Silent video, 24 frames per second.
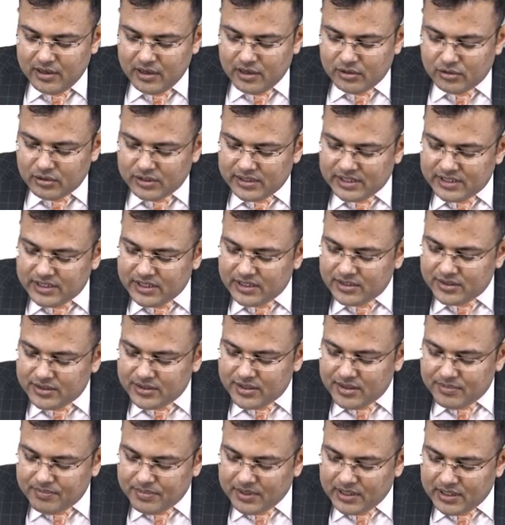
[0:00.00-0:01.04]
So this is
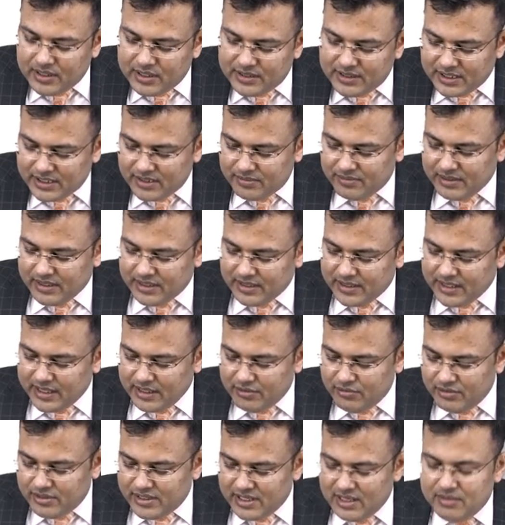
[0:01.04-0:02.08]
triple assessment. Can
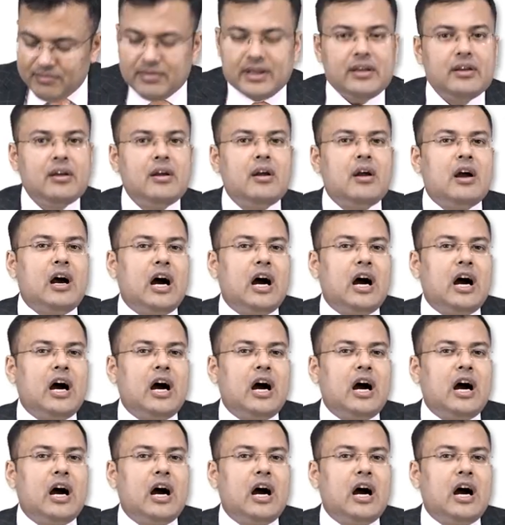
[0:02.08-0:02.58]
you tell me